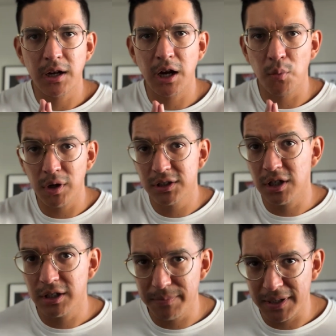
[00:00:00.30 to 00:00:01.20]
want to
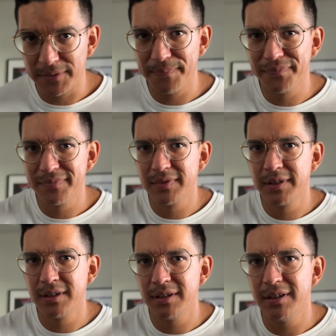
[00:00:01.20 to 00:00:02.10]
talk about
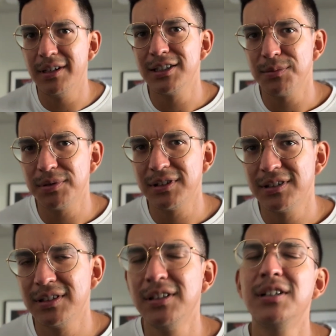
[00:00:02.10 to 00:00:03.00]
discipline.
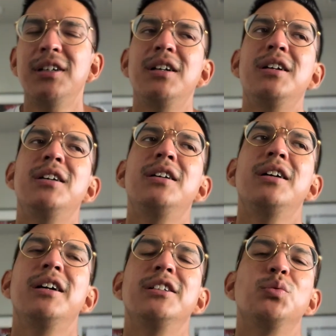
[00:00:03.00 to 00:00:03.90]

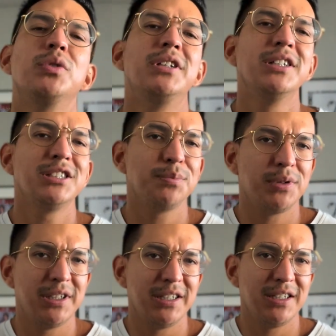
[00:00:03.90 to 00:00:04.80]
And so with
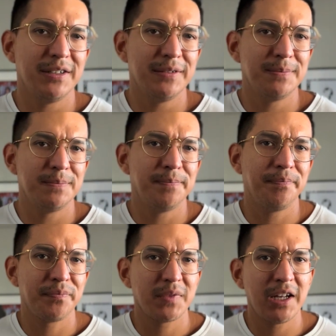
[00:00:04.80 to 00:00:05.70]
discipline
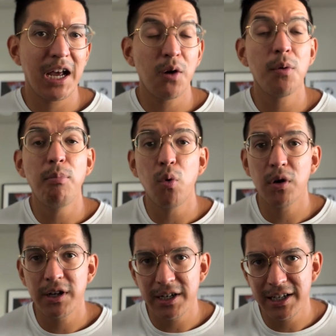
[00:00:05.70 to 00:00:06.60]
and how
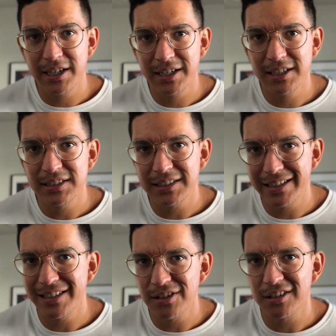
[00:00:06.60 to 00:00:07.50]
important it is
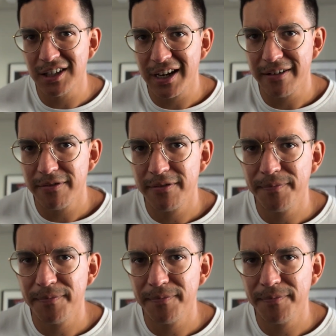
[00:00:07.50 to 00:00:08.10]
in your life.